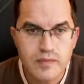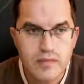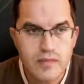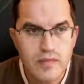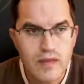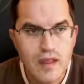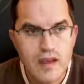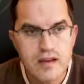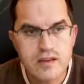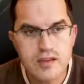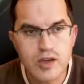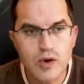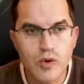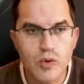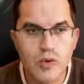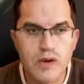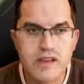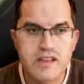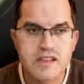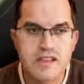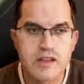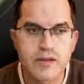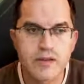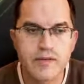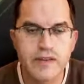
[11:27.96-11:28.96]
So in
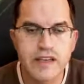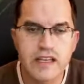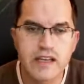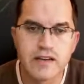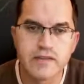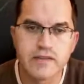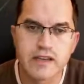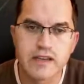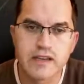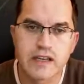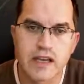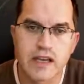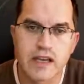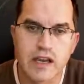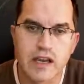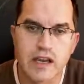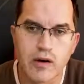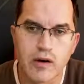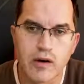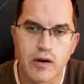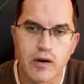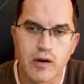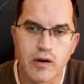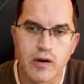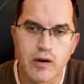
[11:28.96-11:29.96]
Slovenia, we have
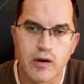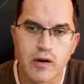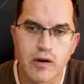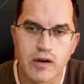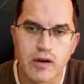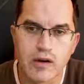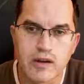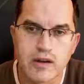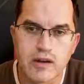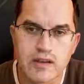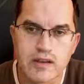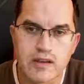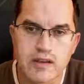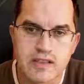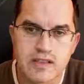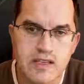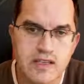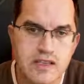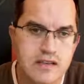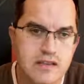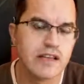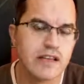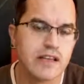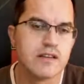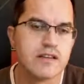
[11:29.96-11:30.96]
SIST, Slovenian
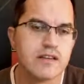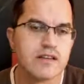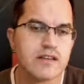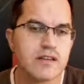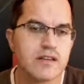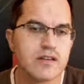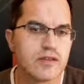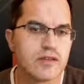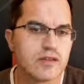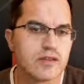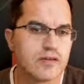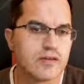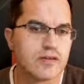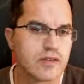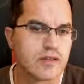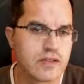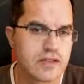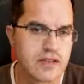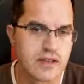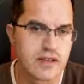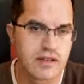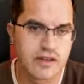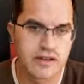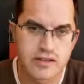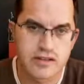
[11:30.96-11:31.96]
Institute for
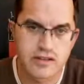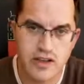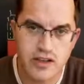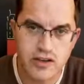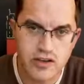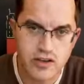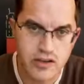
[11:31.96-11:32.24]
Standardization,